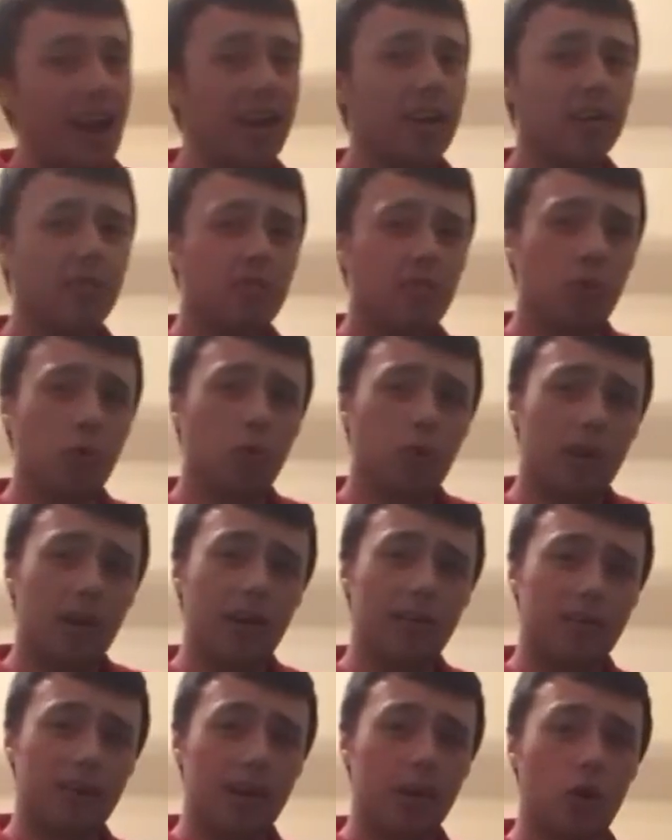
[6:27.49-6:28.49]
NXT
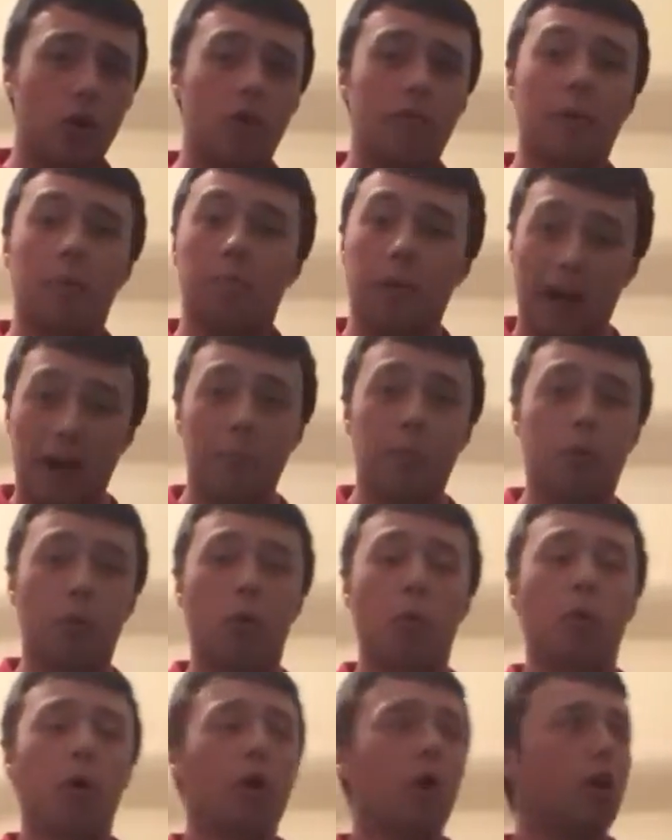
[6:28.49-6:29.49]
UK TakeOver
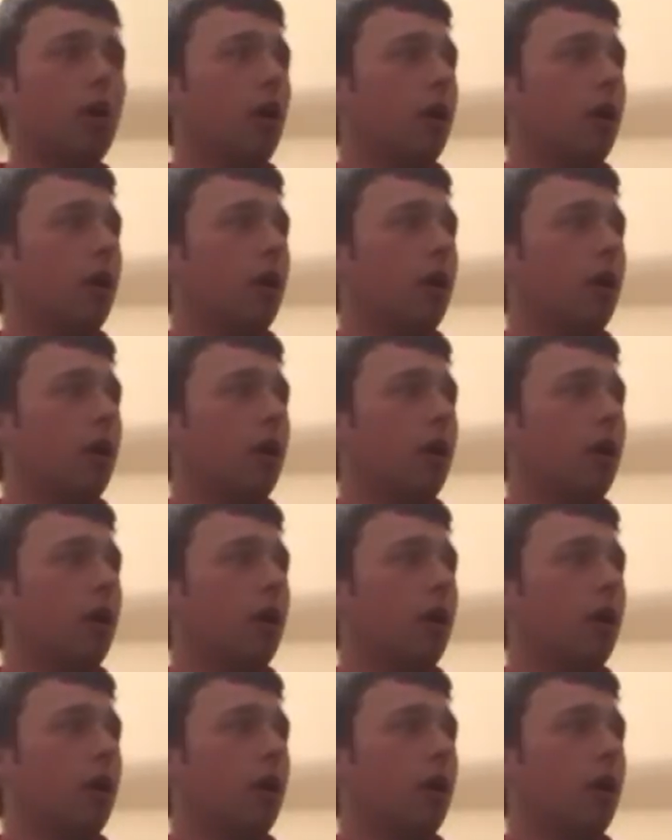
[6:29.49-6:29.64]
Blackpool.